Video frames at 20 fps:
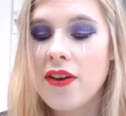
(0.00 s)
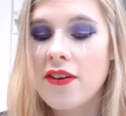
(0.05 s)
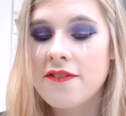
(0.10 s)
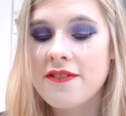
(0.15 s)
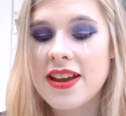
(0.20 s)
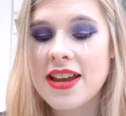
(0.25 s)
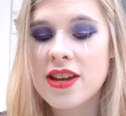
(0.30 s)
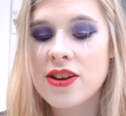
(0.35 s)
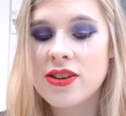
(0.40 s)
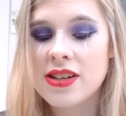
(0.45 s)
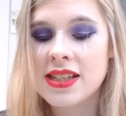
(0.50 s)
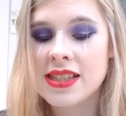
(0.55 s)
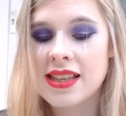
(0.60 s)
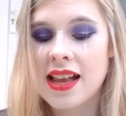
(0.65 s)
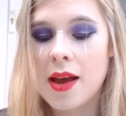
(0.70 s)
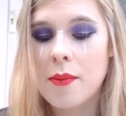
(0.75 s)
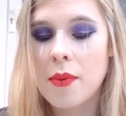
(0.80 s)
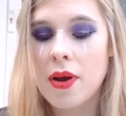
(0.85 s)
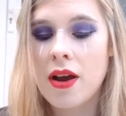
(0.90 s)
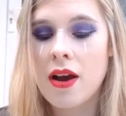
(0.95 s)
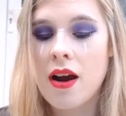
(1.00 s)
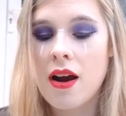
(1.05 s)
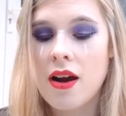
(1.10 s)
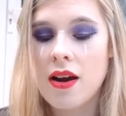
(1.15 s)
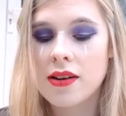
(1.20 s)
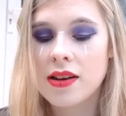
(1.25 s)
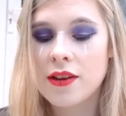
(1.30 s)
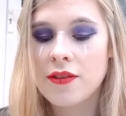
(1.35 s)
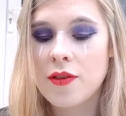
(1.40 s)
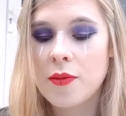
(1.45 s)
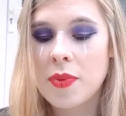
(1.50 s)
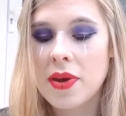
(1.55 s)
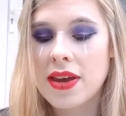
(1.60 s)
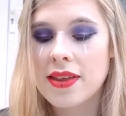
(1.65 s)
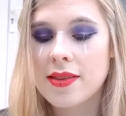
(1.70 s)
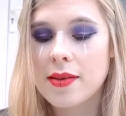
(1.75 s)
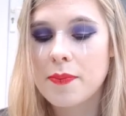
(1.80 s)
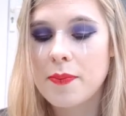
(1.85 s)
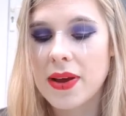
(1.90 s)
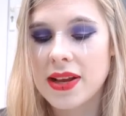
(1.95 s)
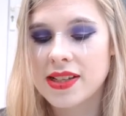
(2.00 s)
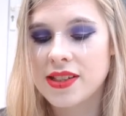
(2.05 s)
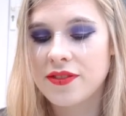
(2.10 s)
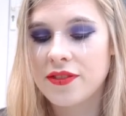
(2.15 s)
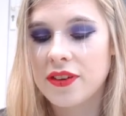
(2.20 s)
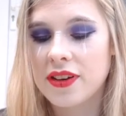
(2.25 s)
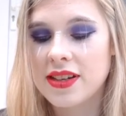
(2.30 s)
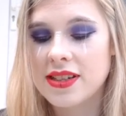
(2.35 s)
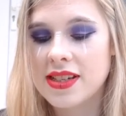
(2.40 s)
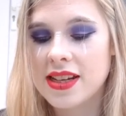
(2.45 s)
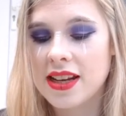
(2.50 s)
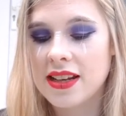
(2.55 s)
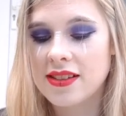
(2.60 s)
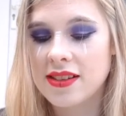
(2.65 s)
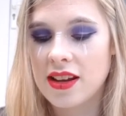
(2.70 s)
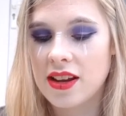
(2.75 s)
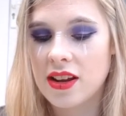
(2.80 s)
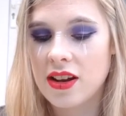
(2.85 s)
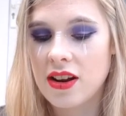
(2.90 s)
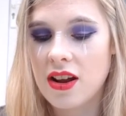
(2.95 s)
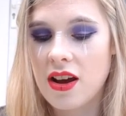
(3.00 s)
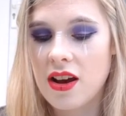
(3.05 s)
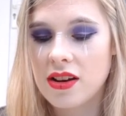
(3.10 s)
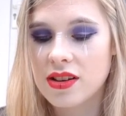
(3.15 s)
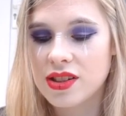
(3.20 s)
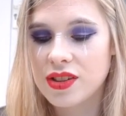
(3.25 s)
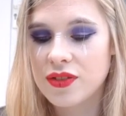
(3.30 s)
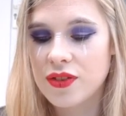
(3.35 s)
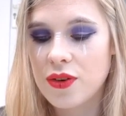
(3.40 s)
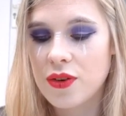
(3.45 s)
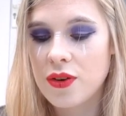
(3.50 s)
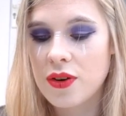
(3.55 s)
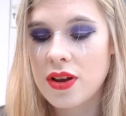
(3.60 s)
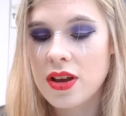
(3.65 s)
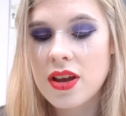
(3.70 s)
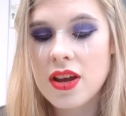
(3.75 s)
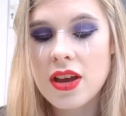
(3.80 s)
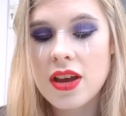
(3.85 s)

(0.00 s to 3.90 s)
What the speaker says: Thank you to Sam and Cardi for being the best volunteers I could ask for.